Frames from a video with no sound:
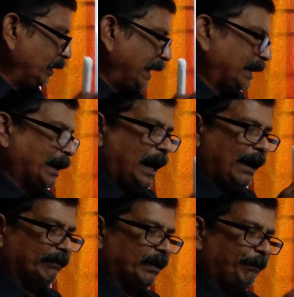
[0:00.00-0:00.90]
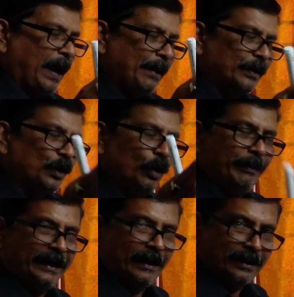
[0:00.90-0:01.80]
that, after 5
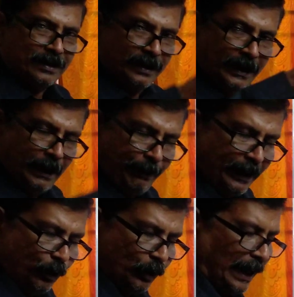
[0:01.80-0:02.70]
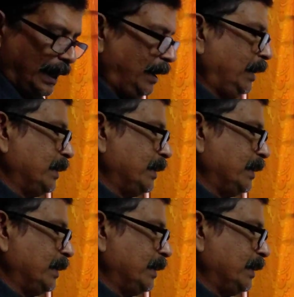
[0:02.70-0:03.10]
kilometers deep into the